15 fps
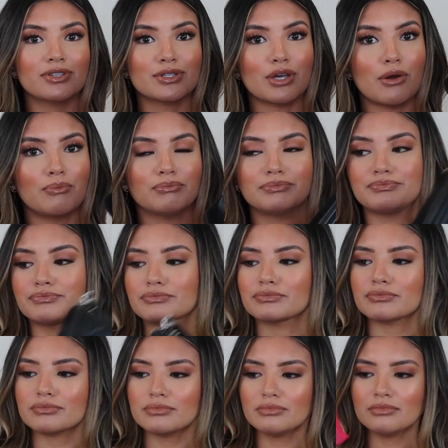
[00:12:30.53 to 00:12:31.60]
So
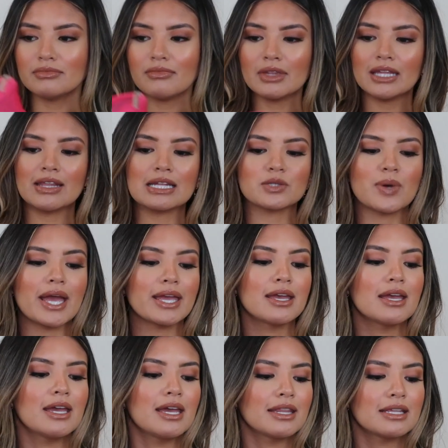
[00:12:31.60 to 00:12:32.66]
that's why.
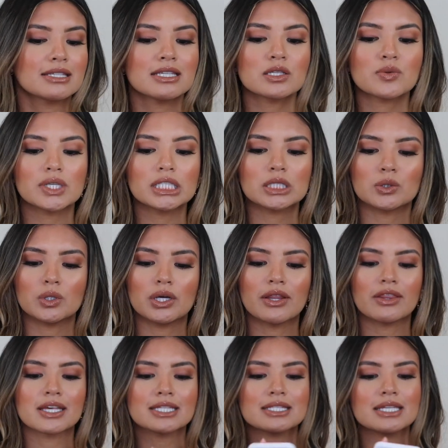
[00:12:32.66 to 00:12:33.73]
This is really cool.
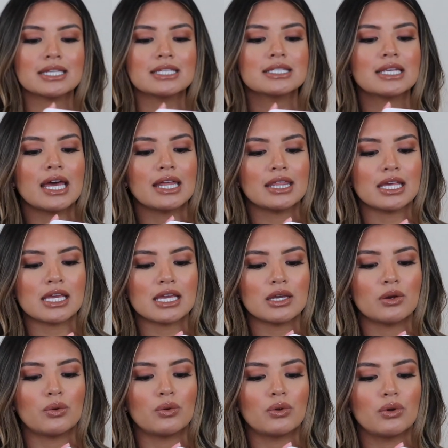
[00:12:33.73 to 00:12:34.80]
This is
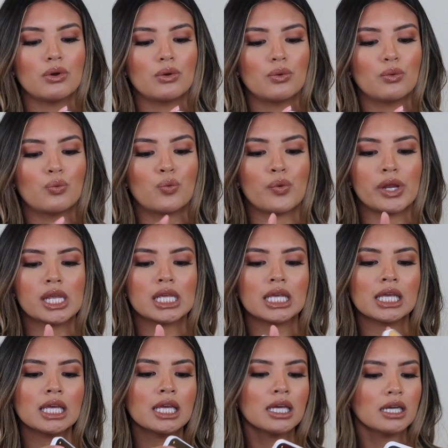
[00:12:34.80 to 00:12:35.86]
the
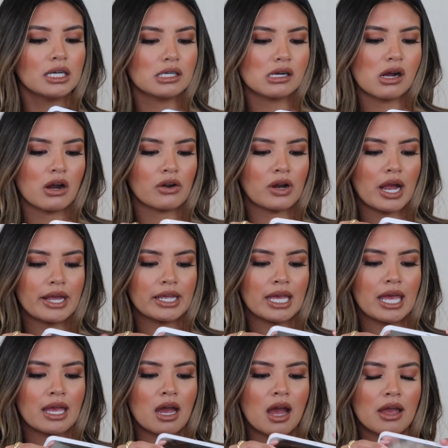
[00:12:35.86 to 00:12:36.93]
Riki,
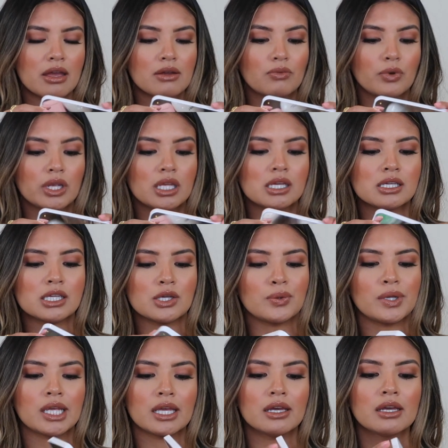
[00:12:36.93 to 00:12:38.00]
R-I-K-I, Riki
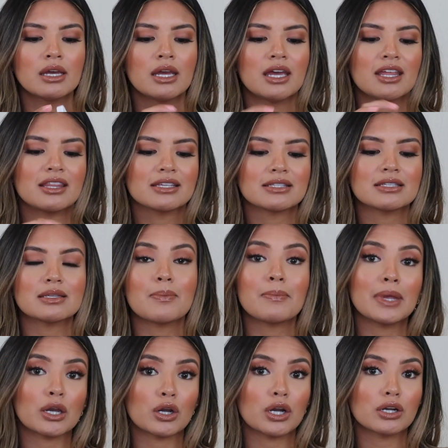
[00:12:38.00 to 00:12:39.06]
Cutie. This is a
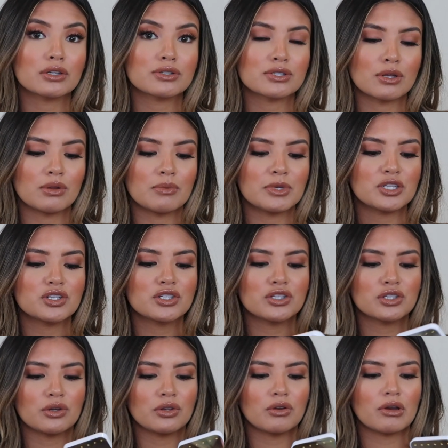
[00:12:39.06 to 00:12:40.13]
mirror. So let me just
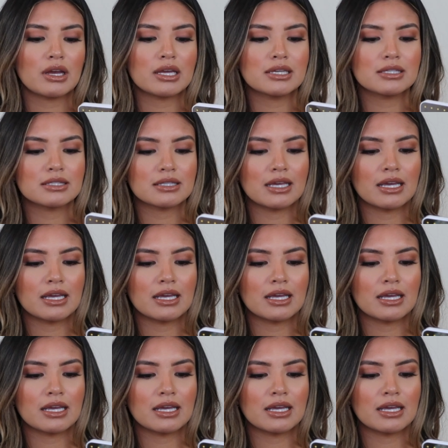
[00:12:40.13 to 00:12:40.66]
show you guys.